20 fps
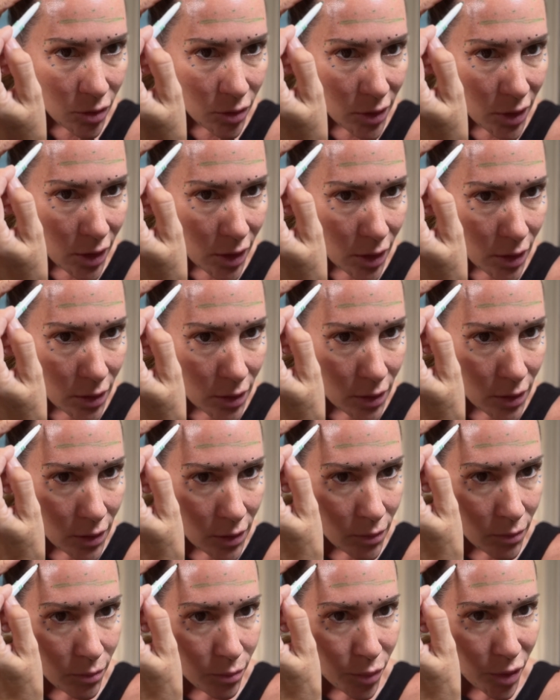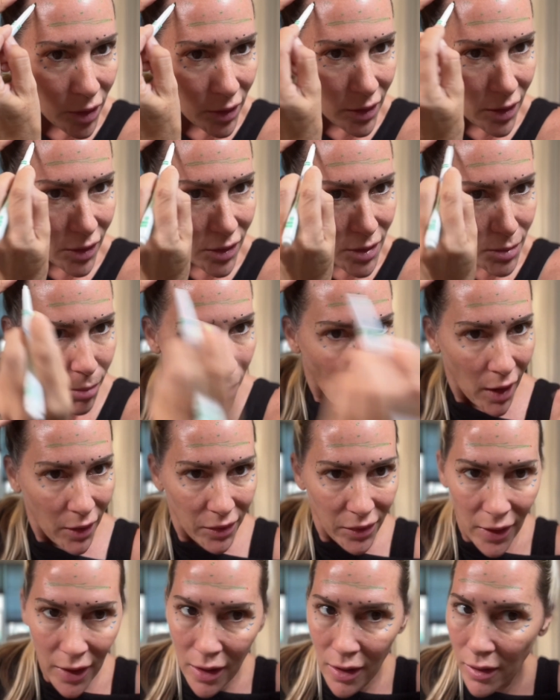you can put a little spot
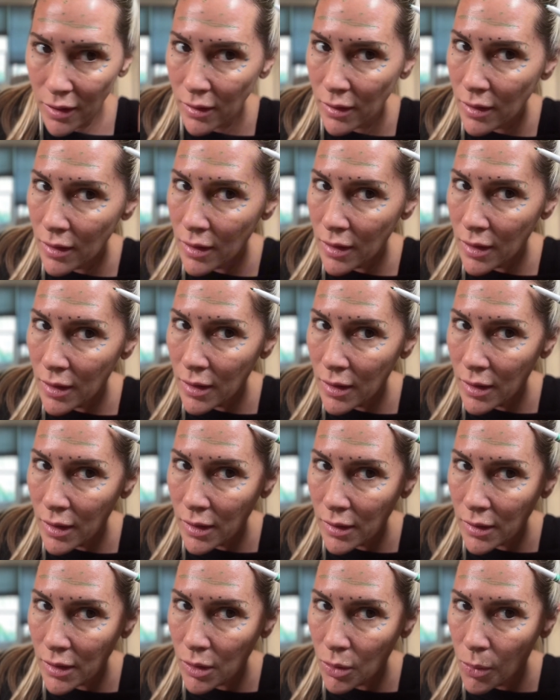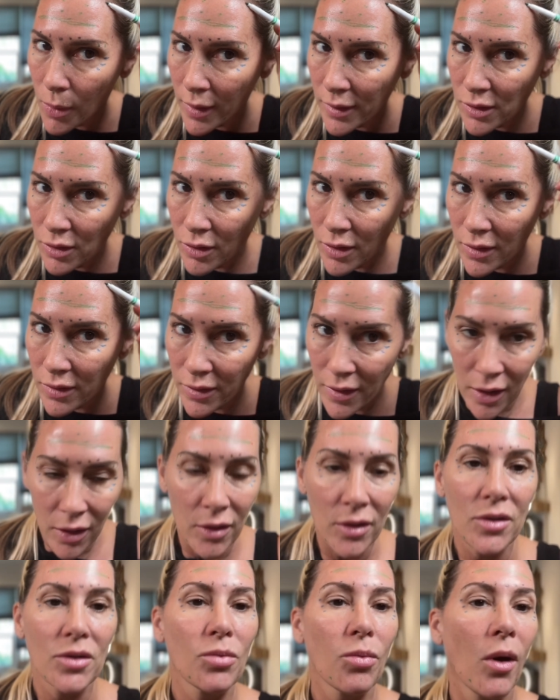there, little 1 unit there
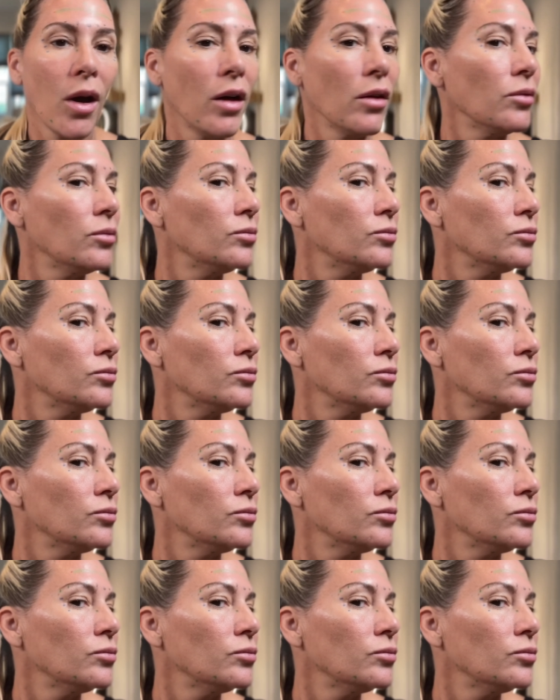as well.